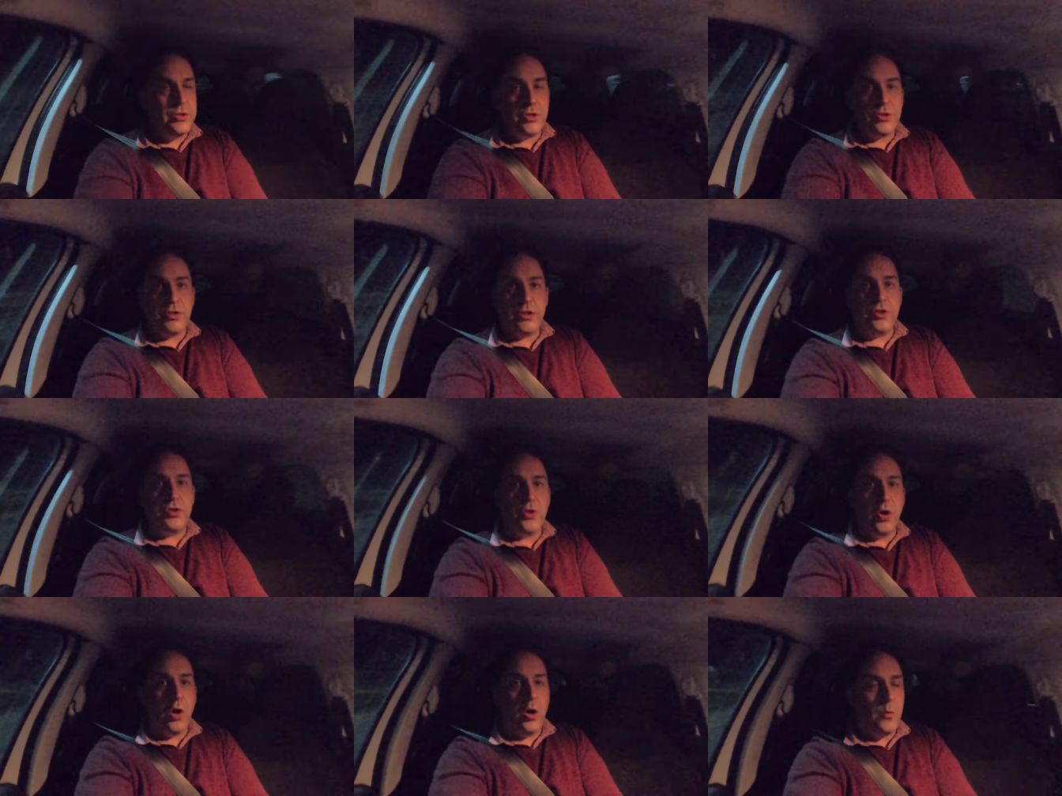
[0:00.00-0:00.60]
Just a
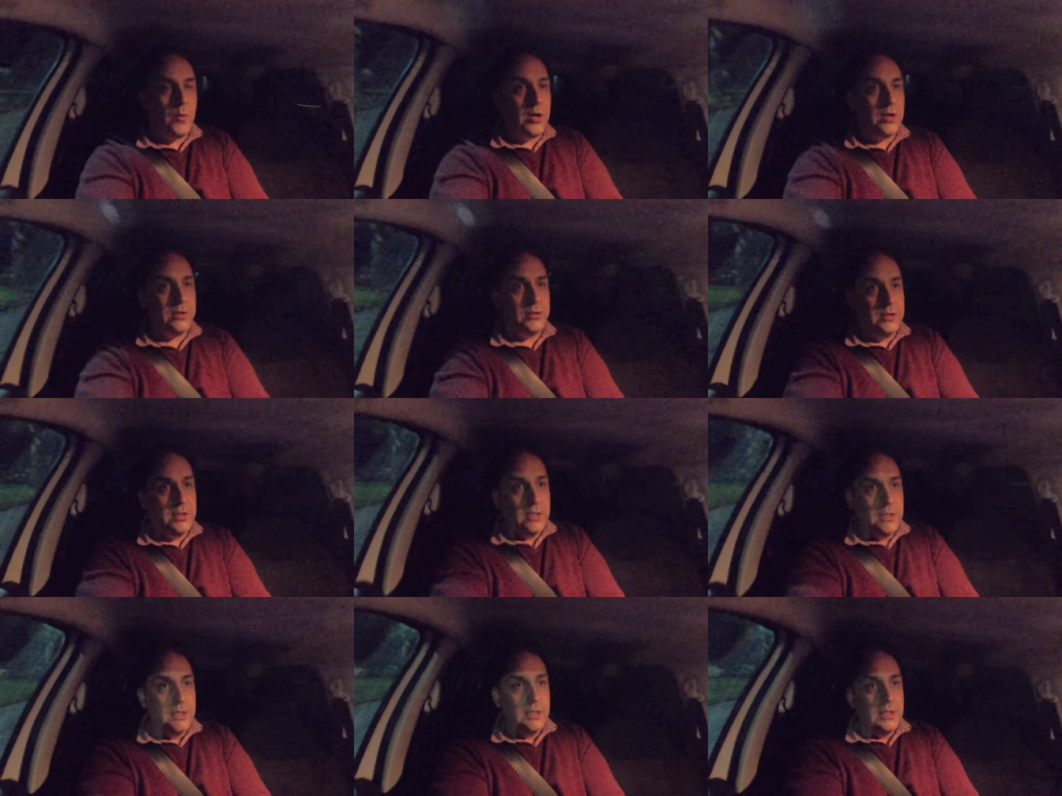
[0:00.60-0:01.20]
short
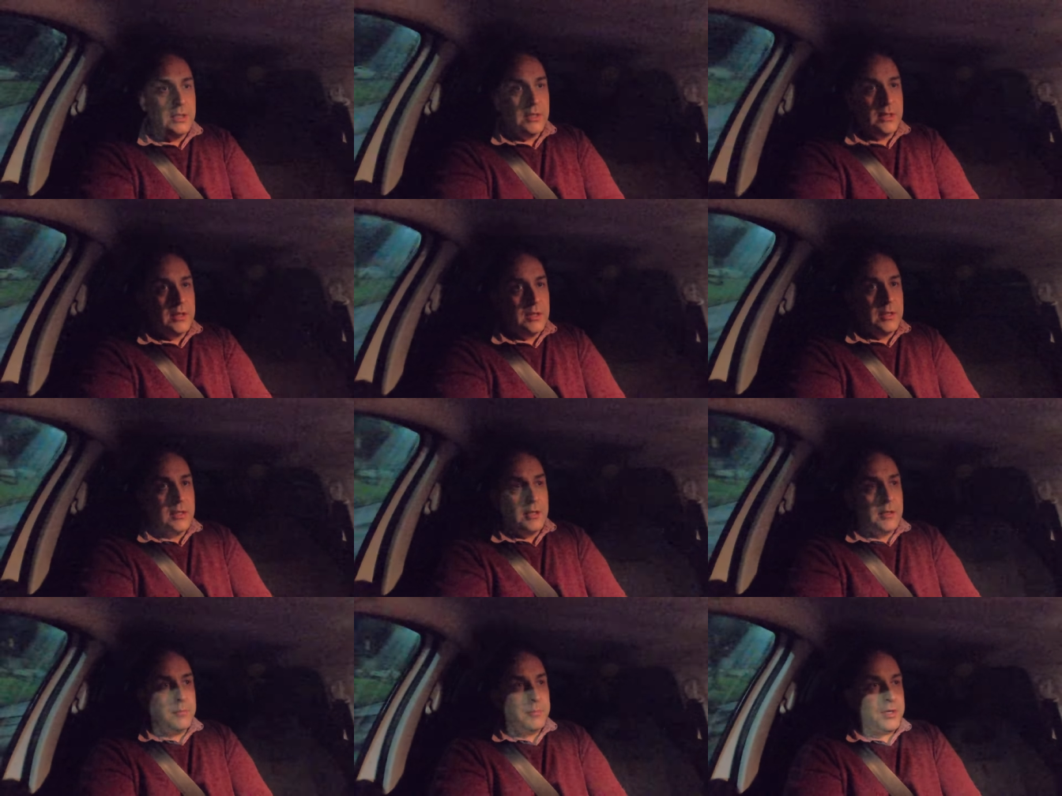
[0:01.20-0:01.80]
one
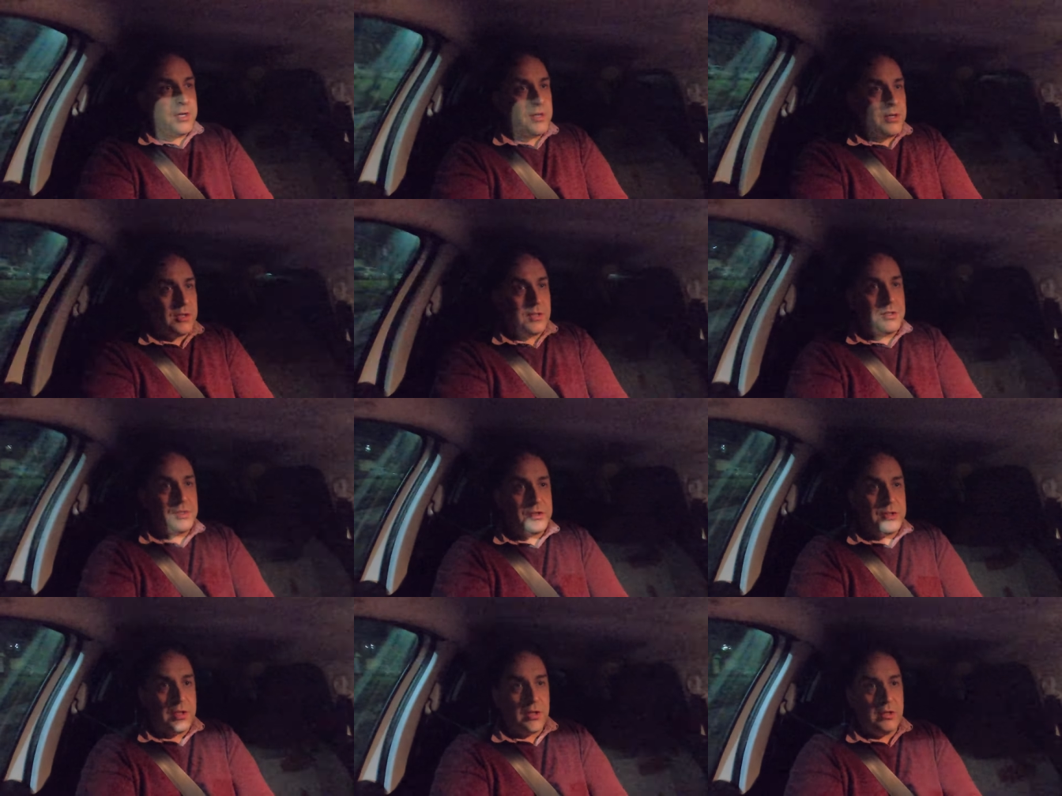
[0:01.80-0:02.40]

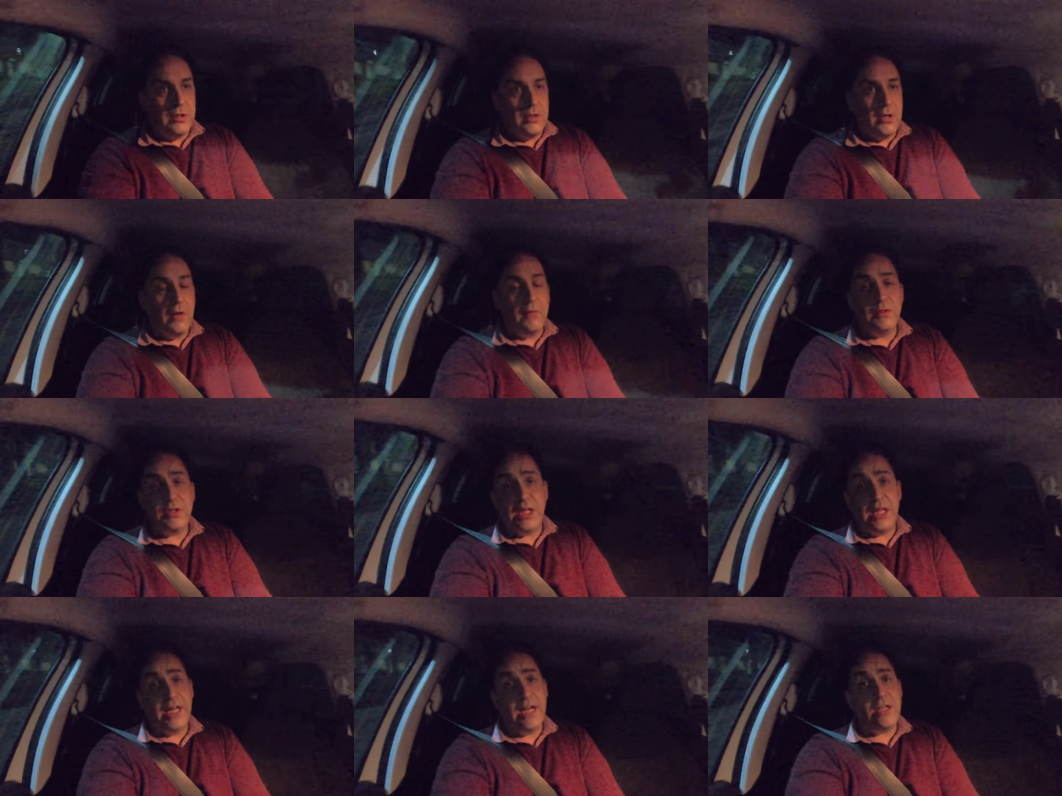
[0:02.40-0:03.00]
because
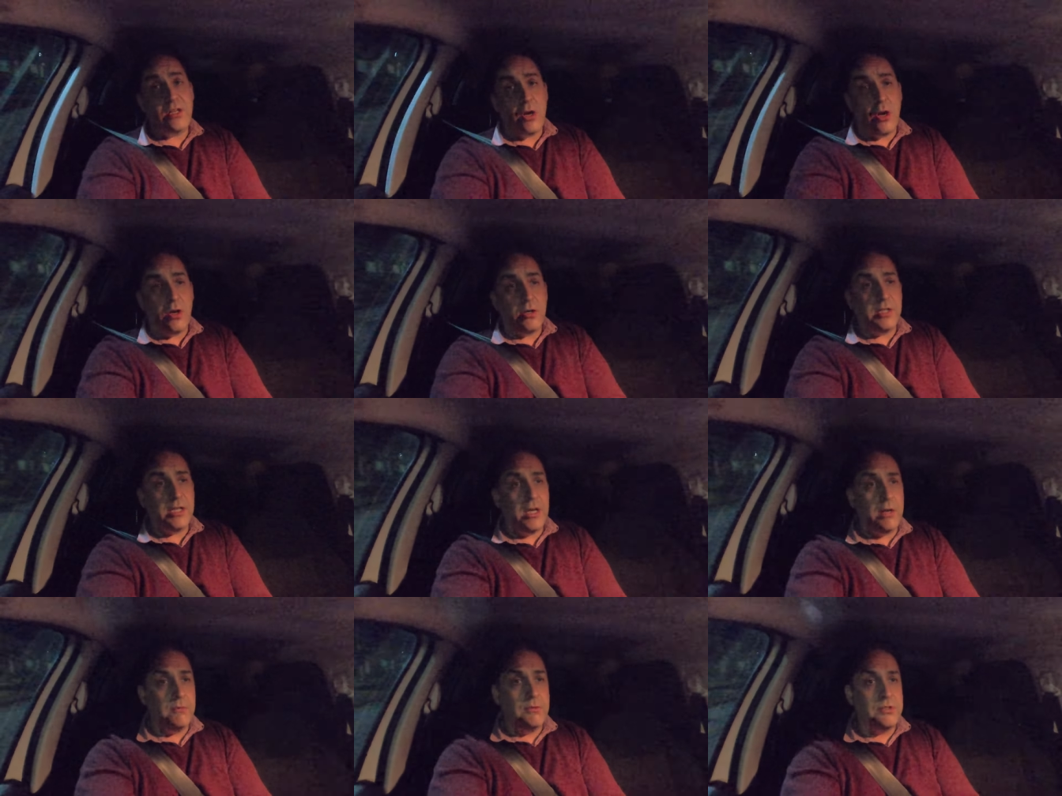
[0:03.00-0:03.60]
obviously it is
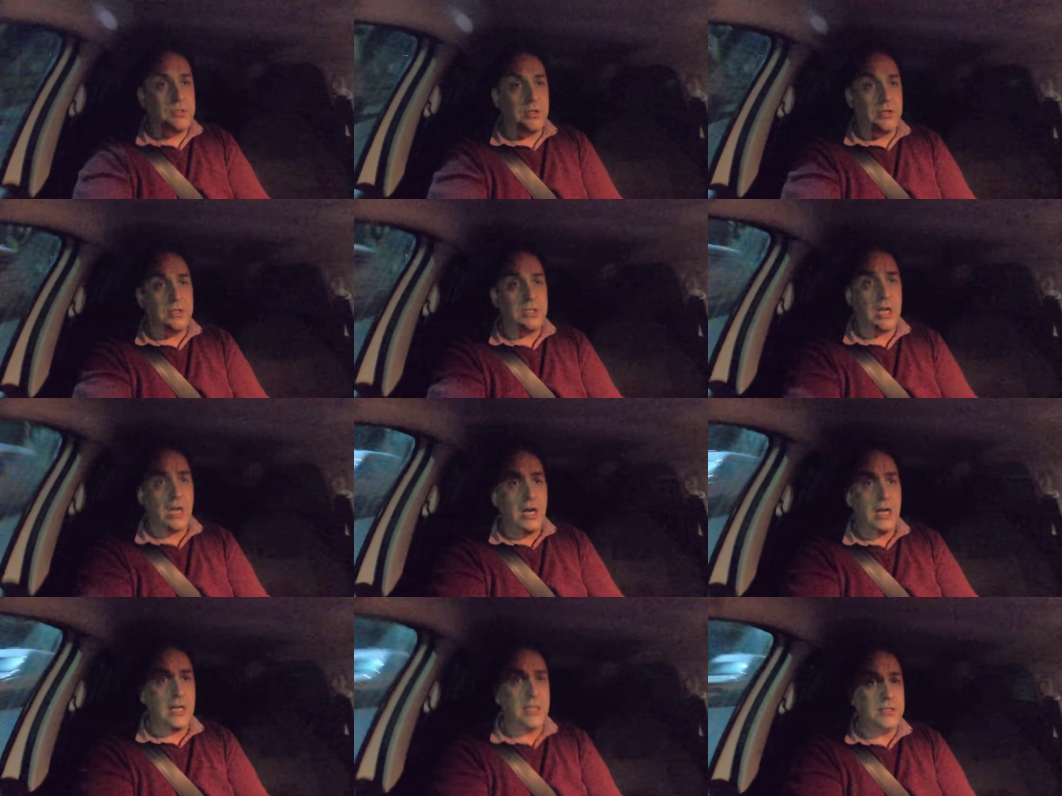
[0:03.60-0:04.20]
lockdown, so it's
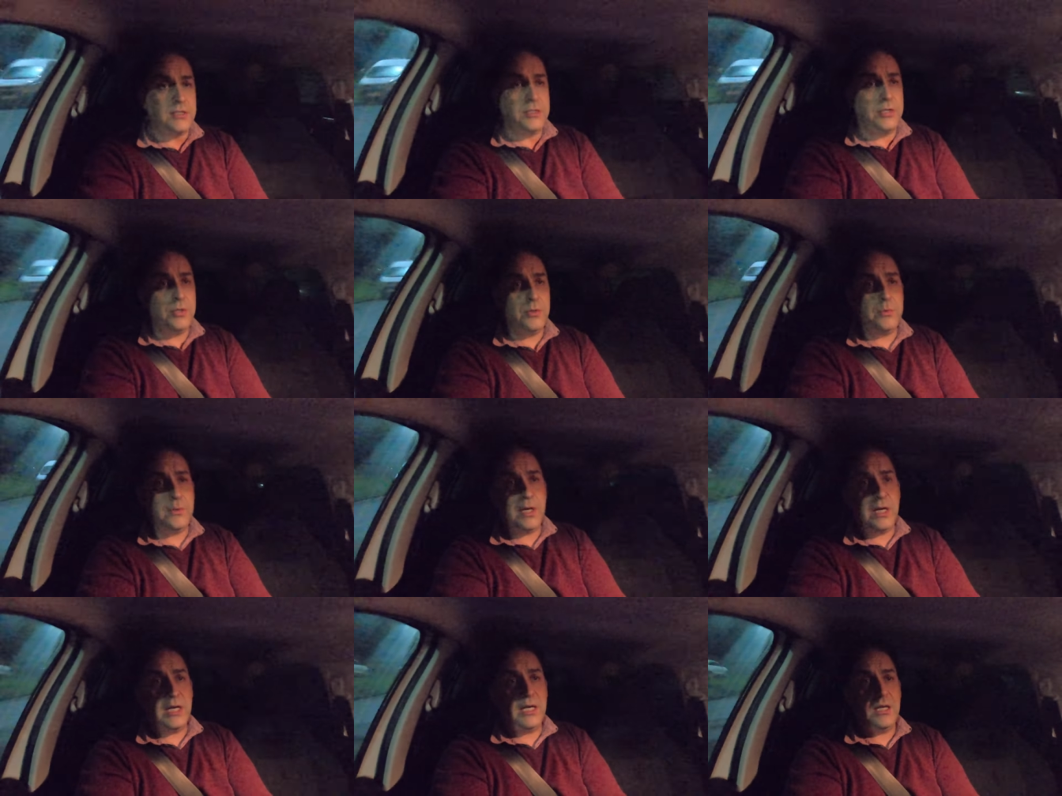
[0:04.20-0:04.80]
hard
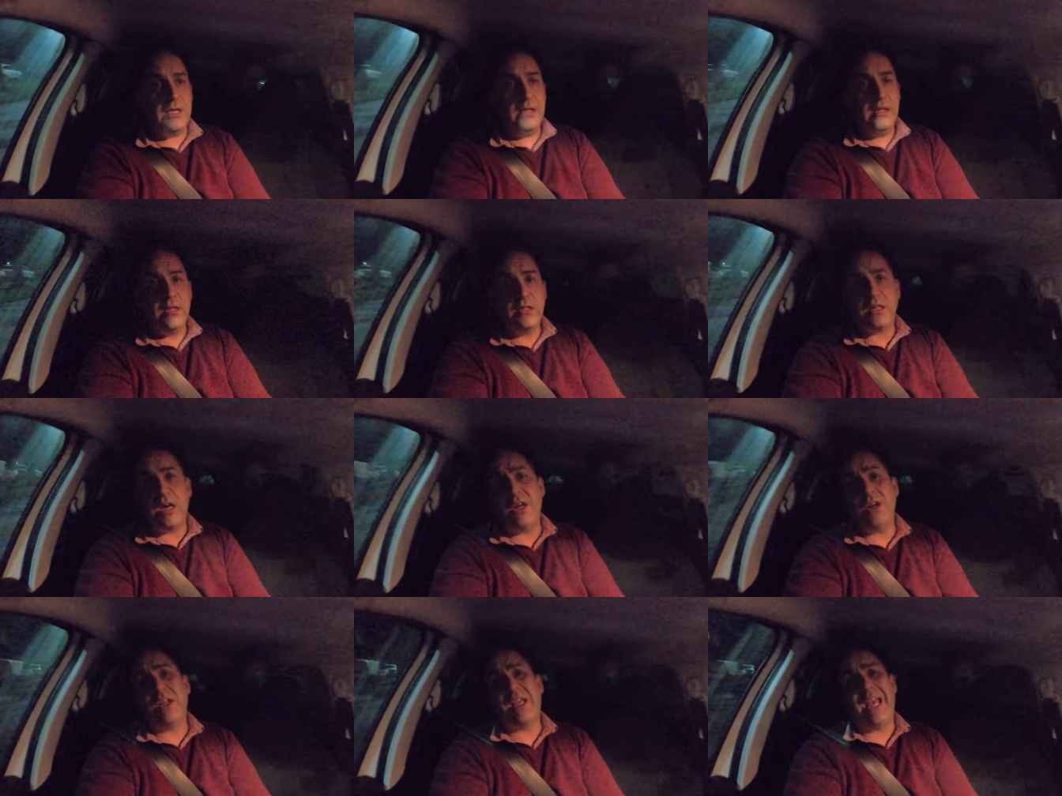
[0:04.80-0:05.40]
to uh,
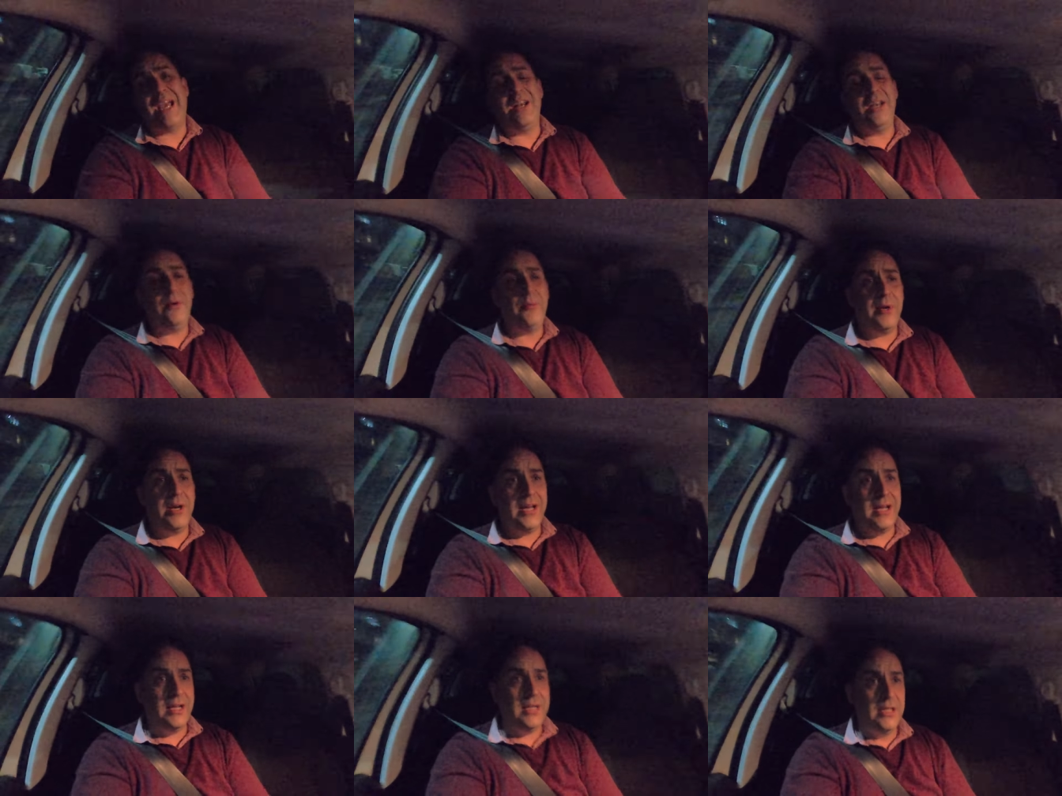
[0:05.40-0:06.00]
it's hard to get
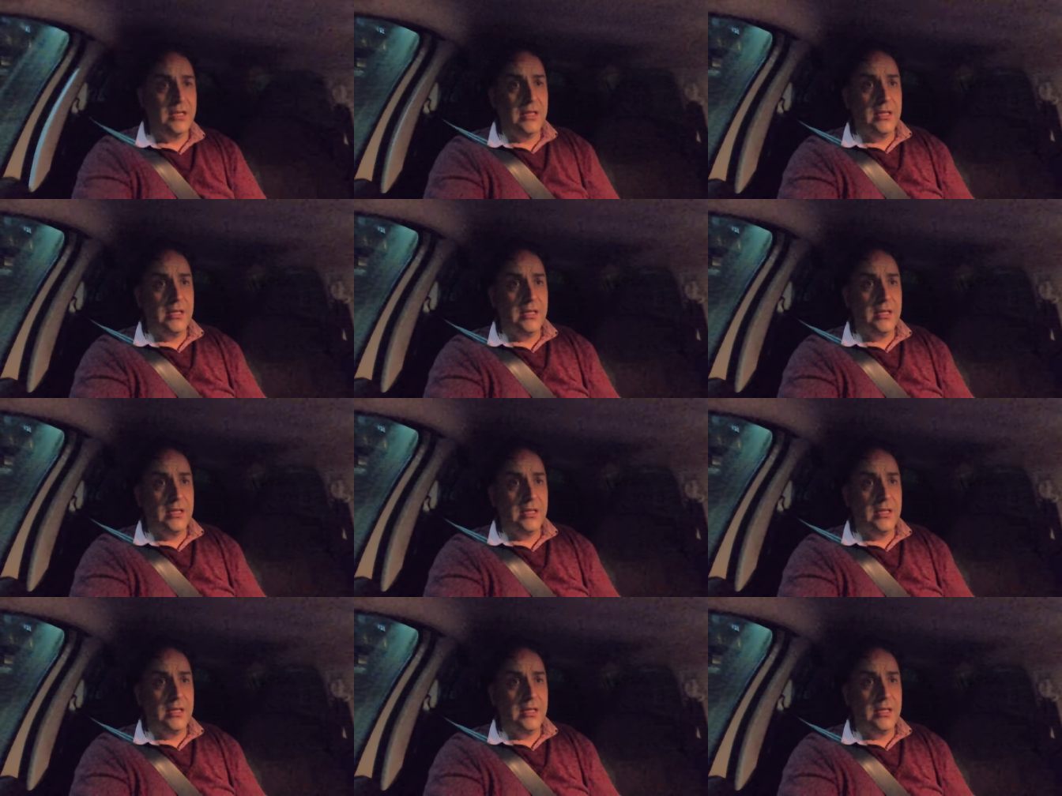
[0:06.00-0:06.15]
anywhere.